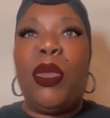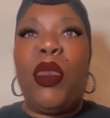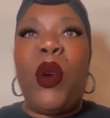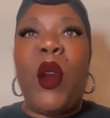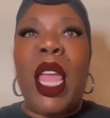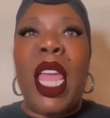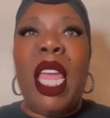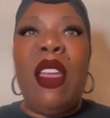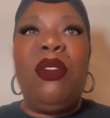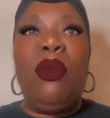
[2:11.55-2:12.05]

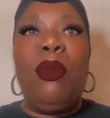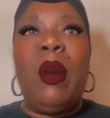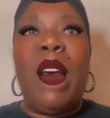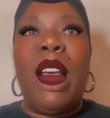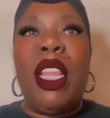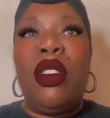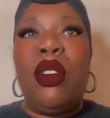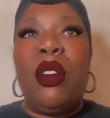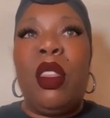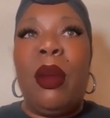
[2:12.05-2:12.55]
depraved
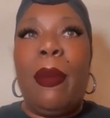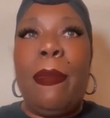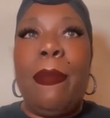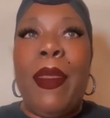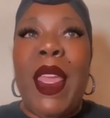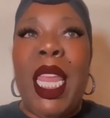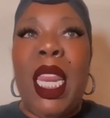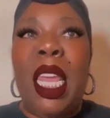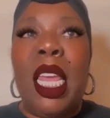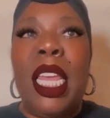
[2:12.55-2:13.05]
mother the
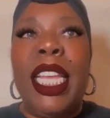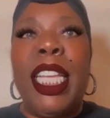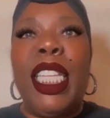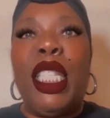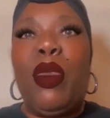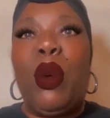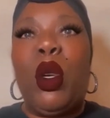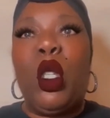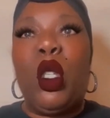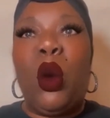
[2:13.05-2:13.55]
media
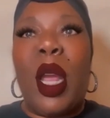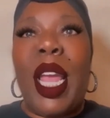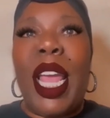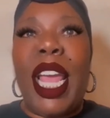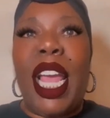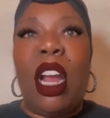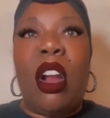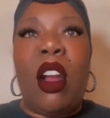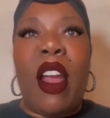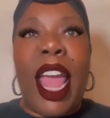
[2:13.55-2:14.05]
is
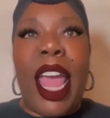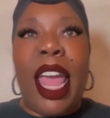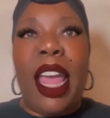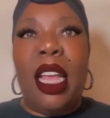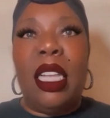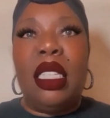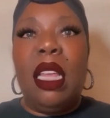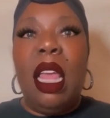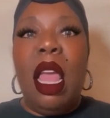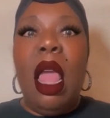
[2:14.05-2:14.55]
portraying her
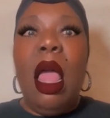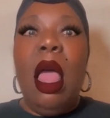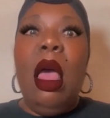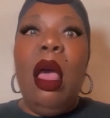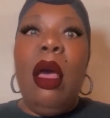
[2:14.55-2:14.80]
as.